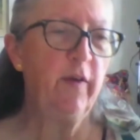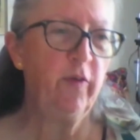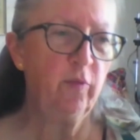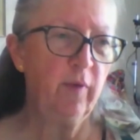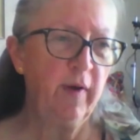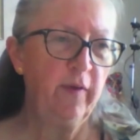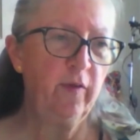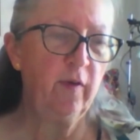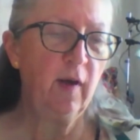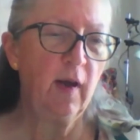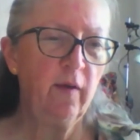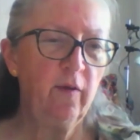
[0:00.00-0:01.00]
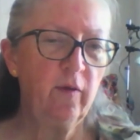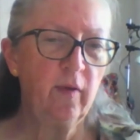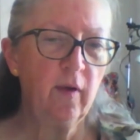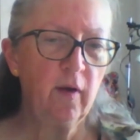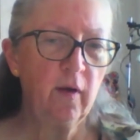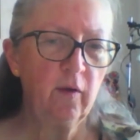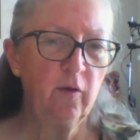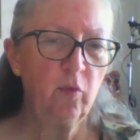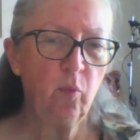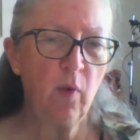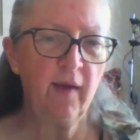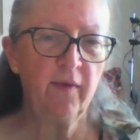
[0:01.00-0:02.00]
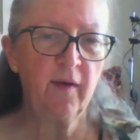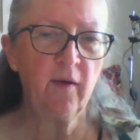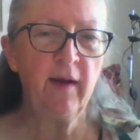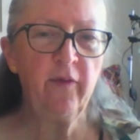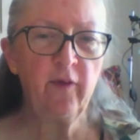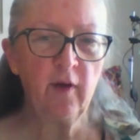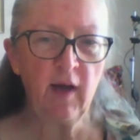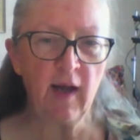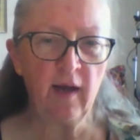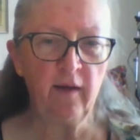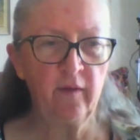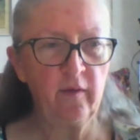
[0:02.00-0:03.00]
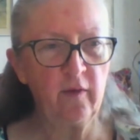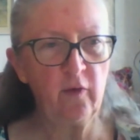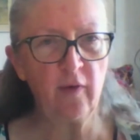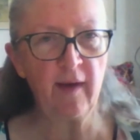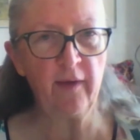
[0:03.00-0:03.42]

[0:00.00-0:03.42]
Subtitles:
obvious risk is that where there is a case